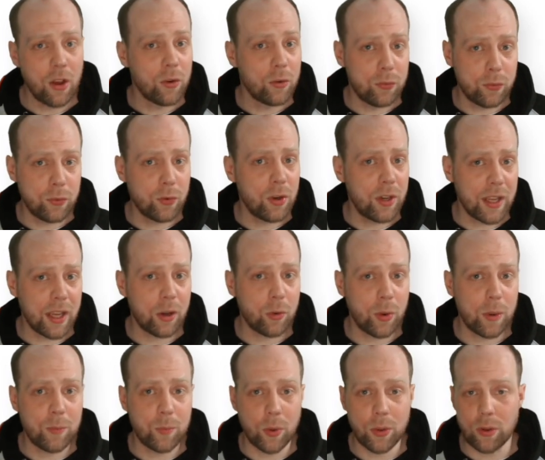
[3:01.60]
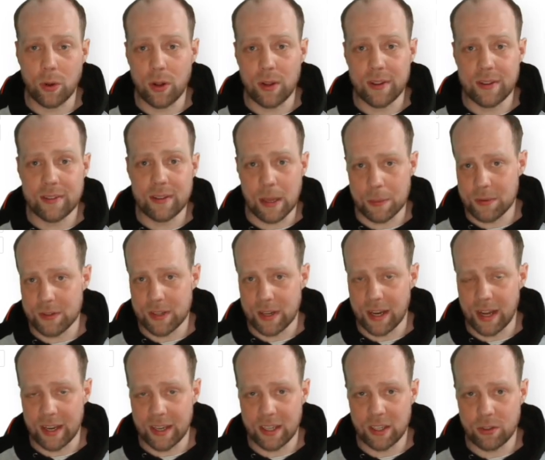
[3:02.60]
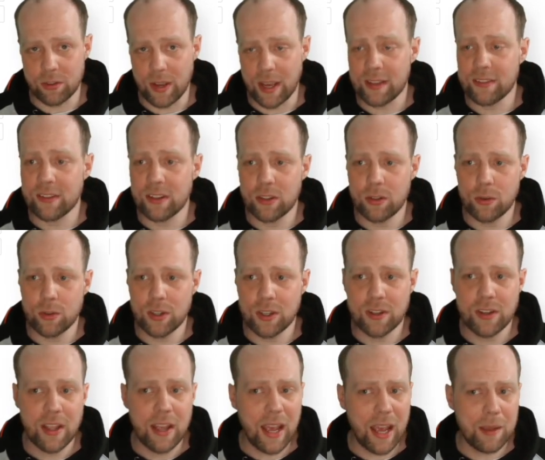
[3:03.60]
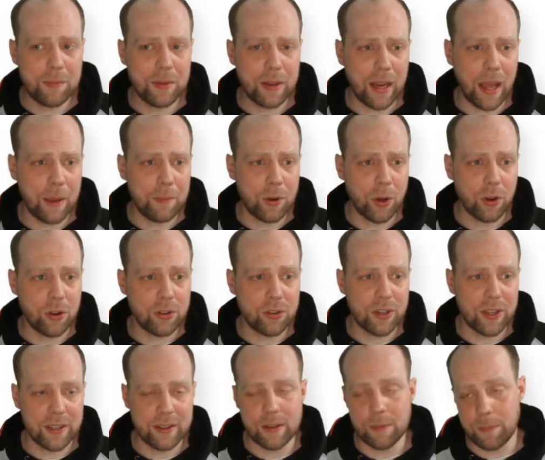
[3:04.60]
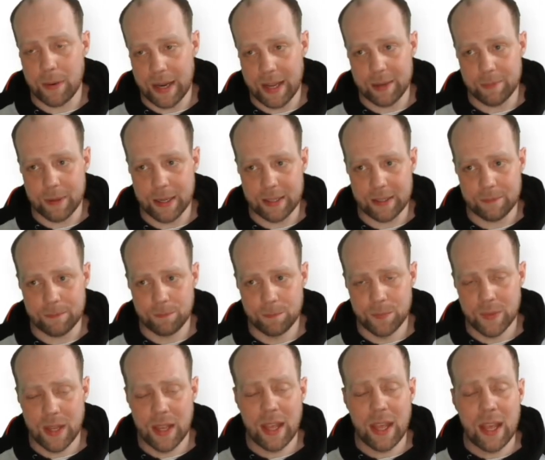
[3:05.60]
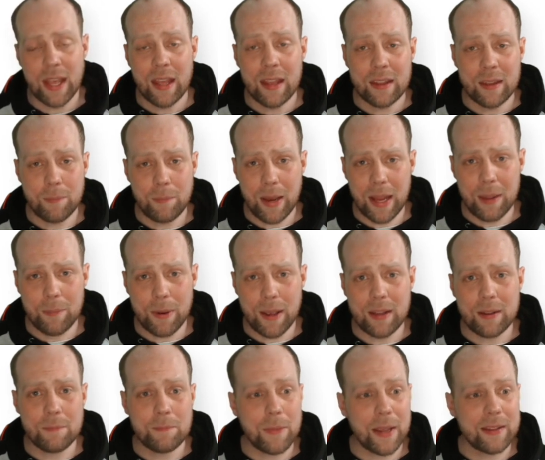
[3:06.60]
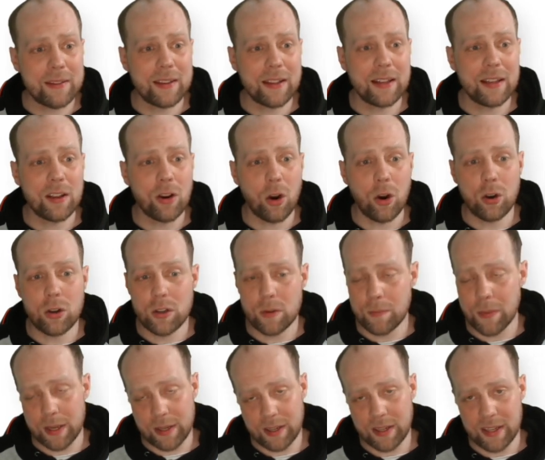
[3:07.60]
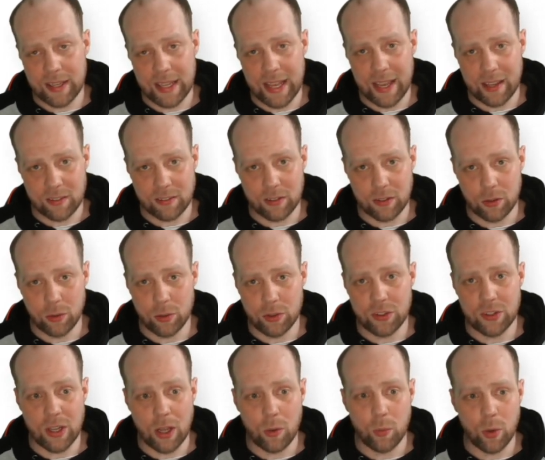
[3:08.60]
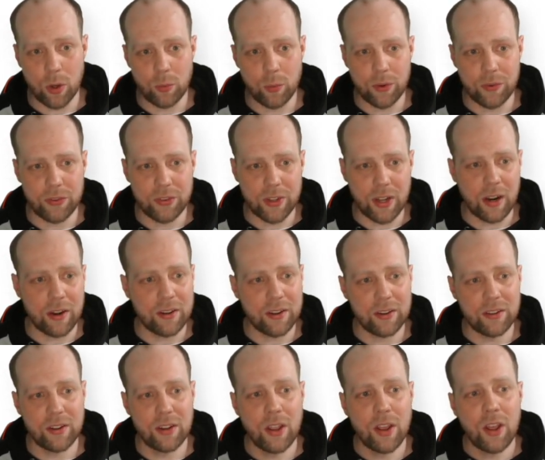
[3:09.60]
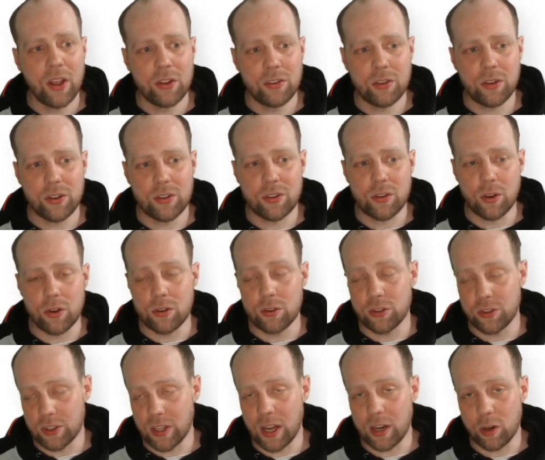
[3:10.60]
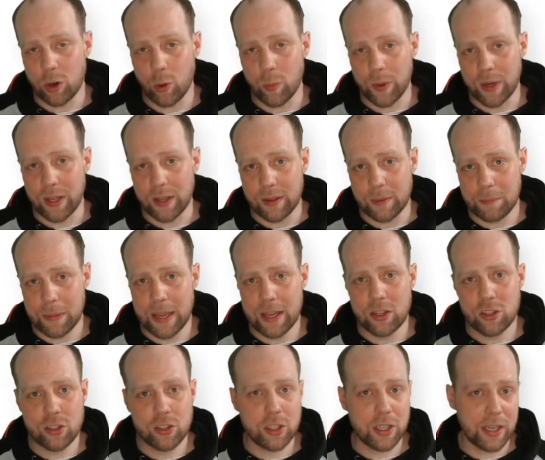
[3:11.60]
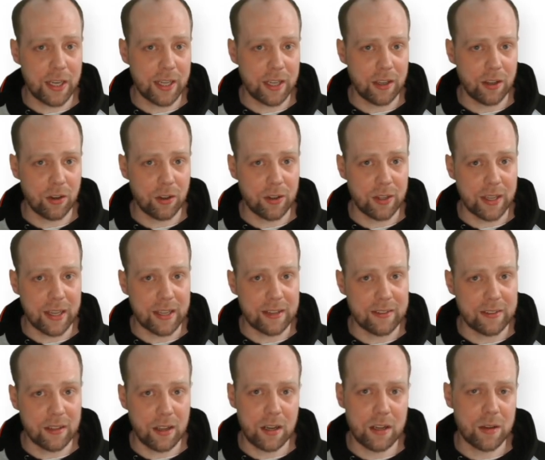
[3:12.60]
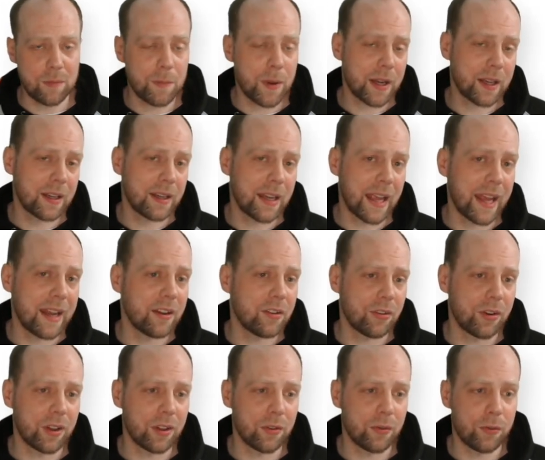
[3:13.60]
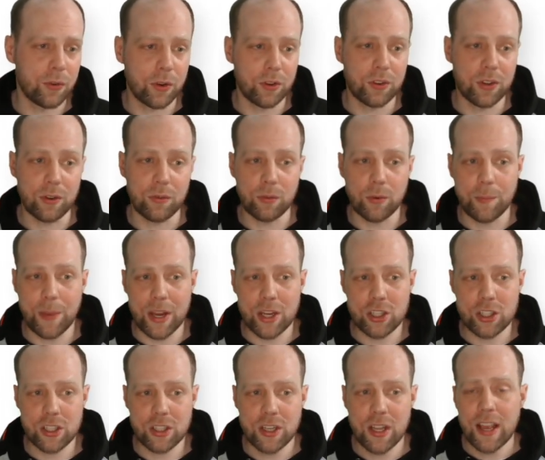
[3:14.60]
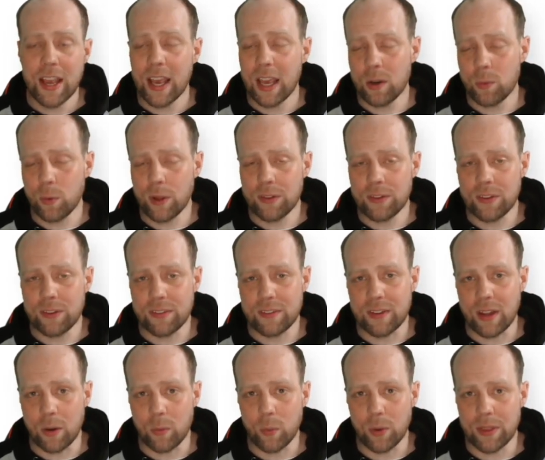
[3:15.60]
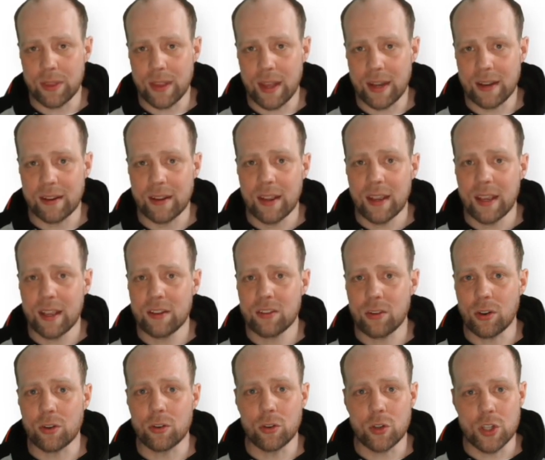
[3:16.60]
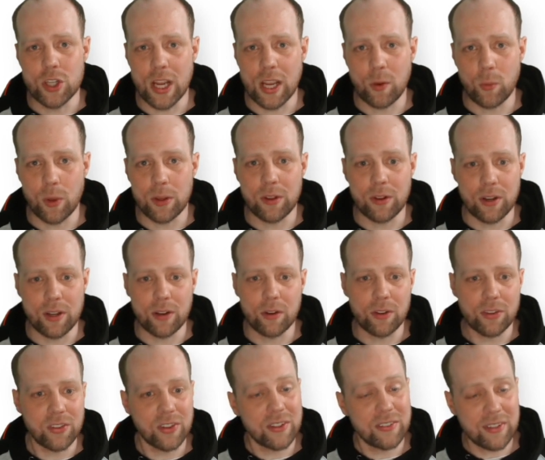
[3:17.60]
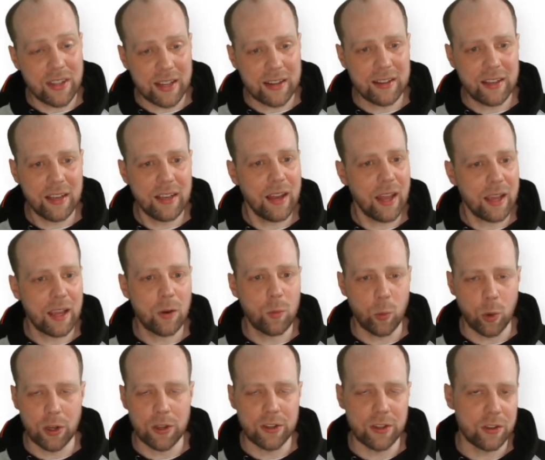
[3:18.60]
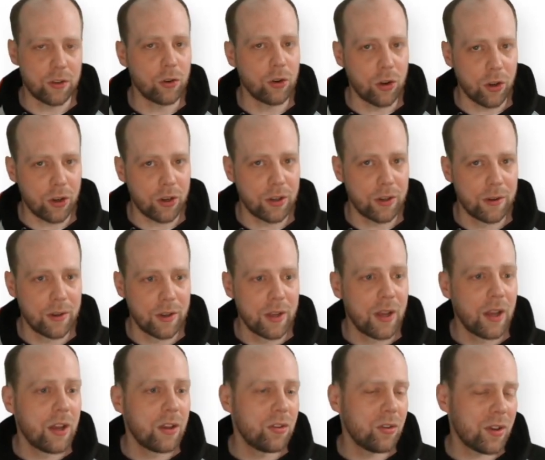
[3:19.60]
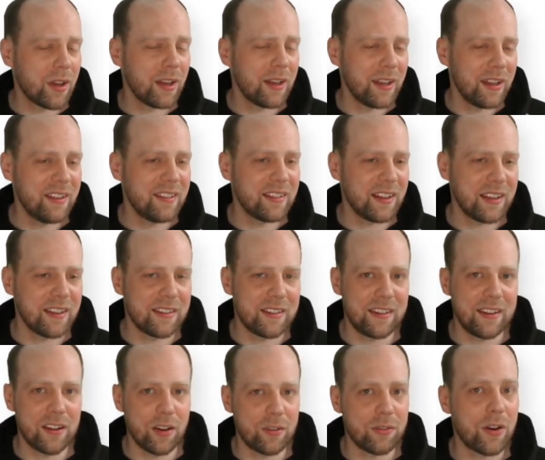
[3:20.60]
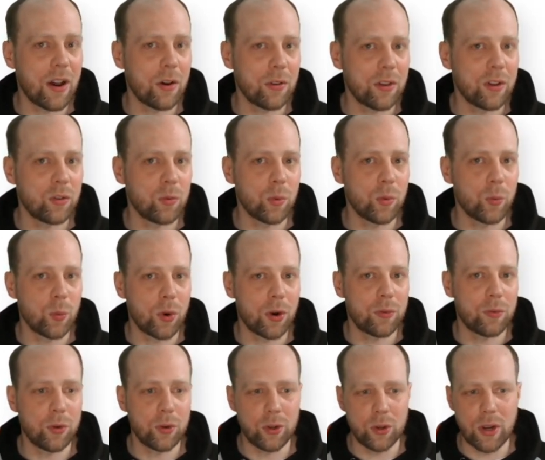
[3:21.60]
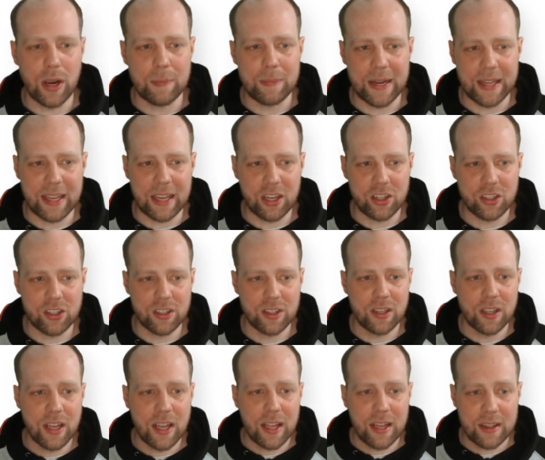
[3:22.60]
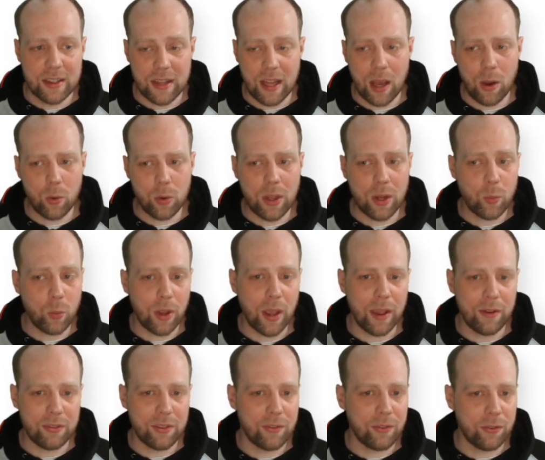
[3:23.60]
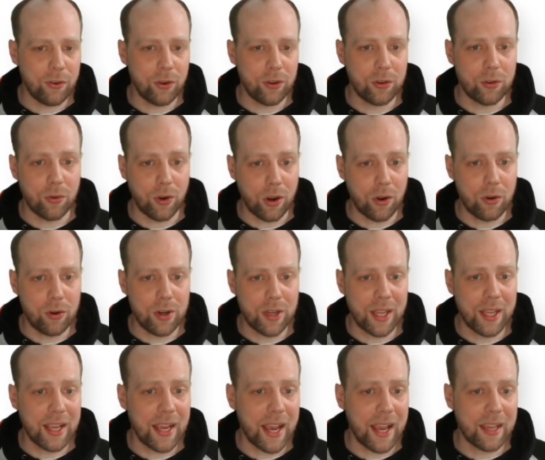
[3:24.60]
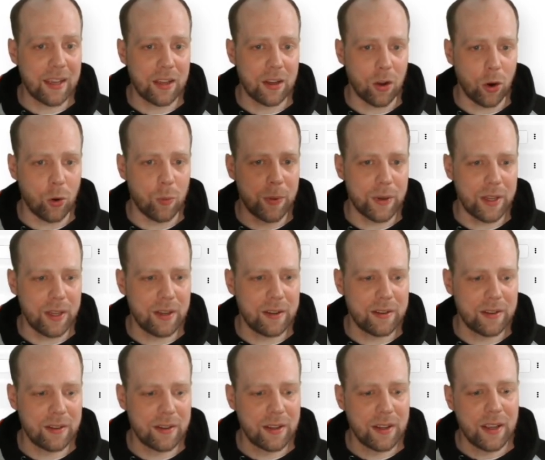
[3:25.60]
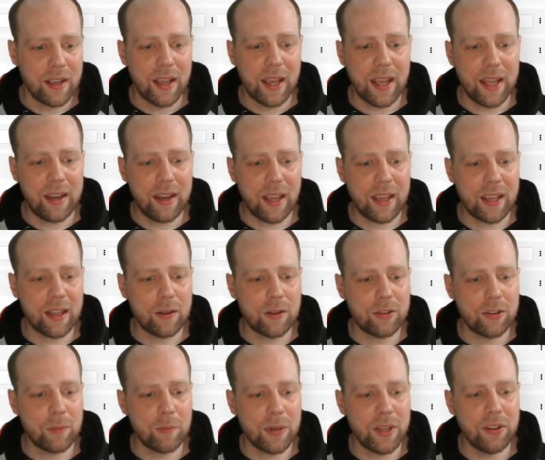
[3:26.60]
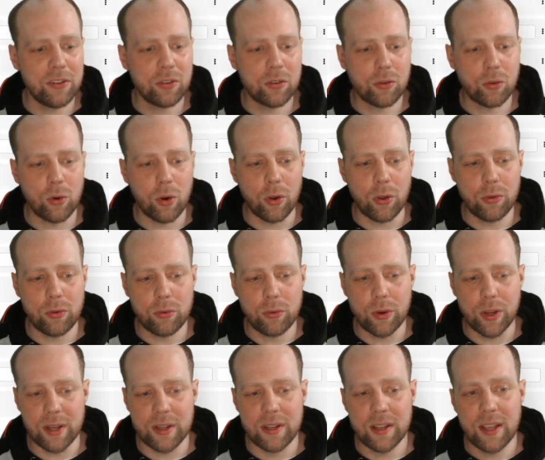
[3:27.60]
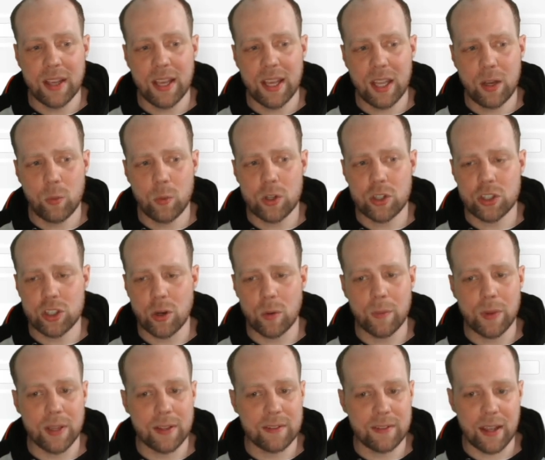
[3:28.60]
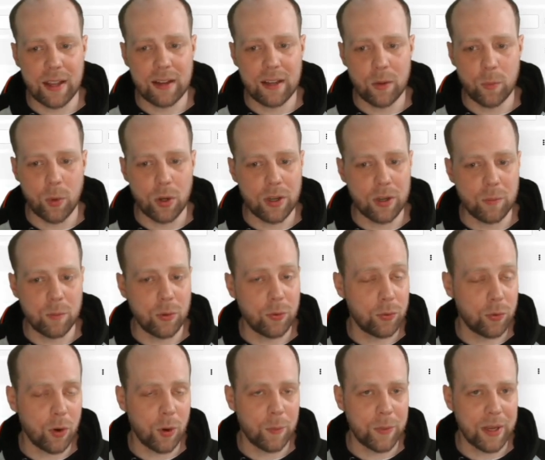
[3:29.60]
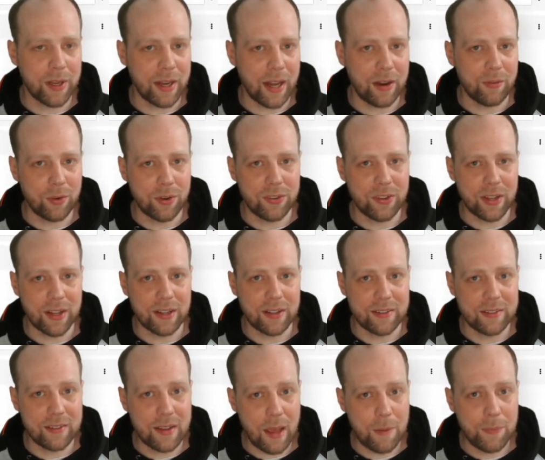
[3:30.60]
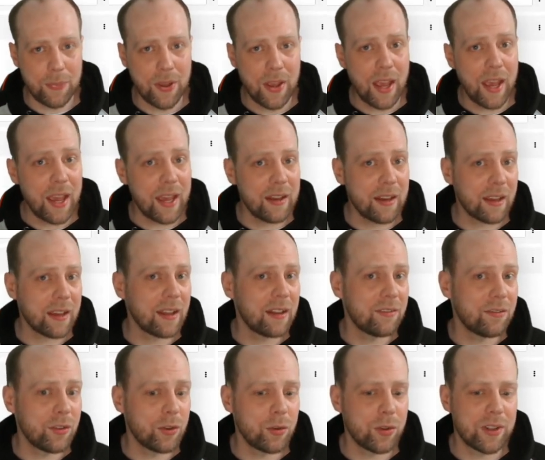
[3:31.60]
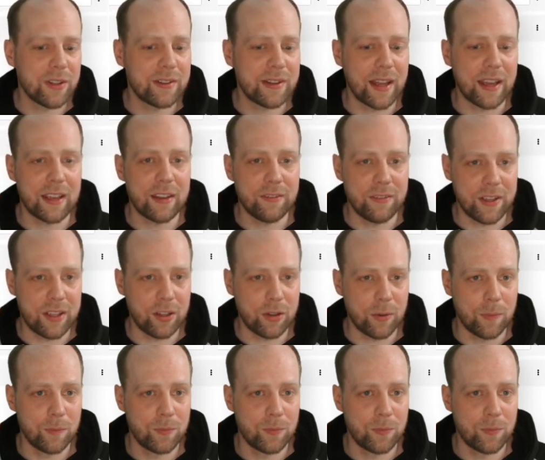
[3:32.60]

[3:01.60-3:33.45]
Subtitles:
fully equipped with all the steps that I need to execute it, and I'm going to hit the Play button. The Play button basically automatically executes now what we've started. So it's going to start opening the page, clicking on the Get Started button, entering the first information, and once it's done with that, it's going to check whether it looks exactly like I want it to look. You can easily see of how this would work for your application. Now that we have the first recording, I can open it and I can simply scroll through it. It will show me exactly what it performed at every single step, and I can view this like a video.